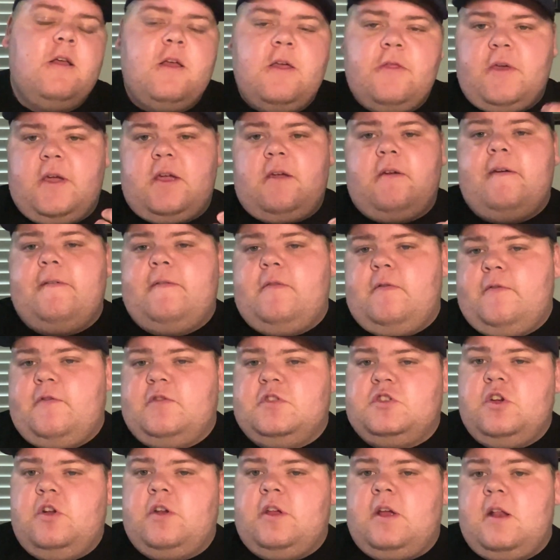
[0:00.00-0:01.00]
Thank you everyone for
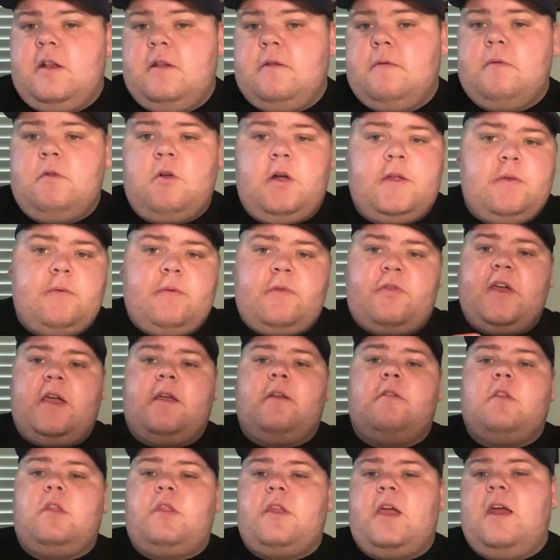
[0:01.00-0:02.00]
tuning in. I'd like to
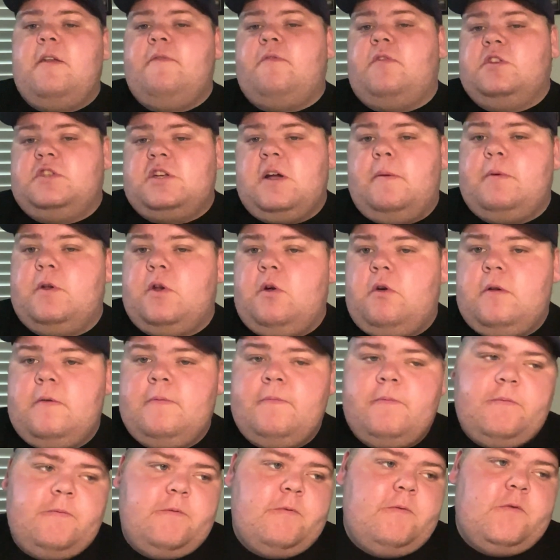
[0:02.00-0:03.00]
thank Zane for jumping
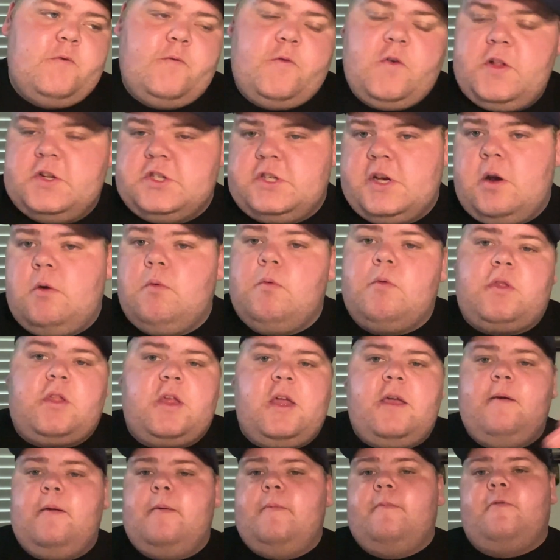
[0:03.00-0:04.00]
on for the channel. We'll
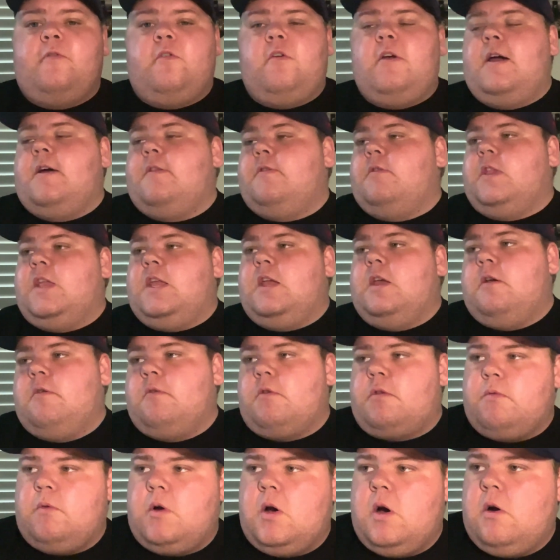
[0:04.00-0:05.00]
see him throughout the year
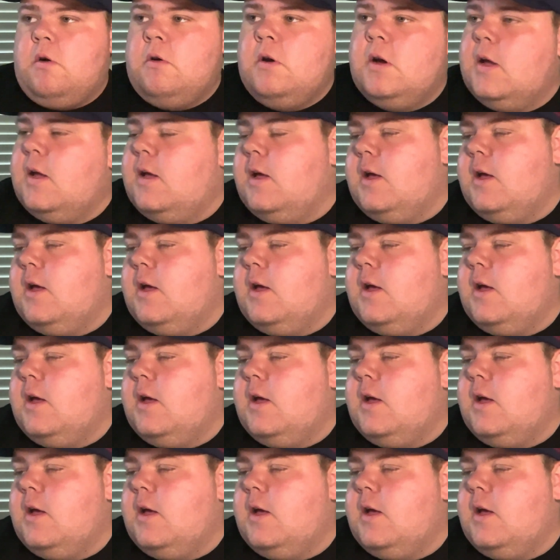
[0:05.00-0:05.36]
as well.